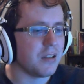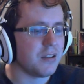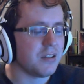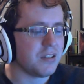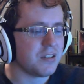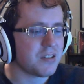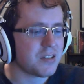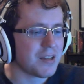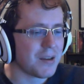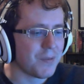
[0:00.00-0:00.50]

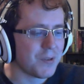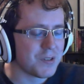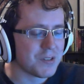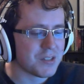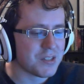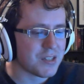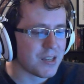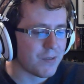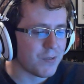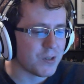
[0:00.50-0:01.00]
The
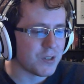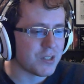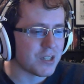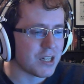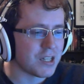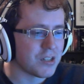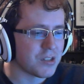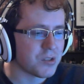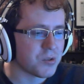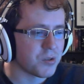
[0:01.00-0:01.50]
7/7
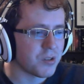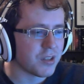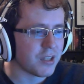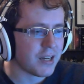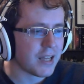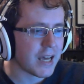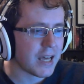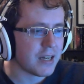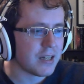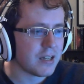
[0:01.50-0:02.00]
dinosaur
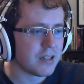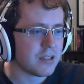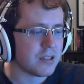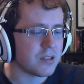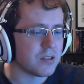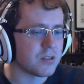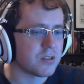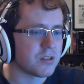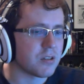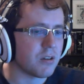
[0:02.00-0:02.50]
that had it
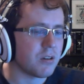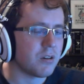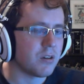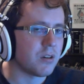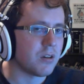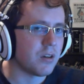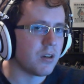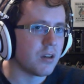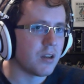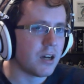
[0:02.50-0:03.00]
is
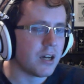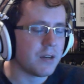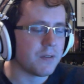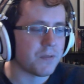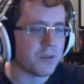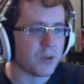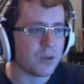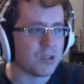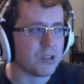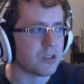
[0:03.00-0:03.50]

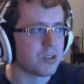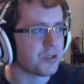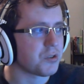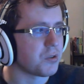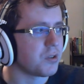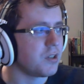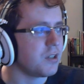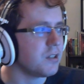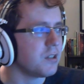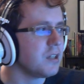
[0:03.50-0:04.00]
not very
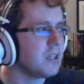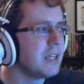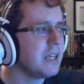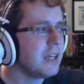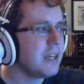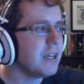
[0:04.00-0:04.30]
strong,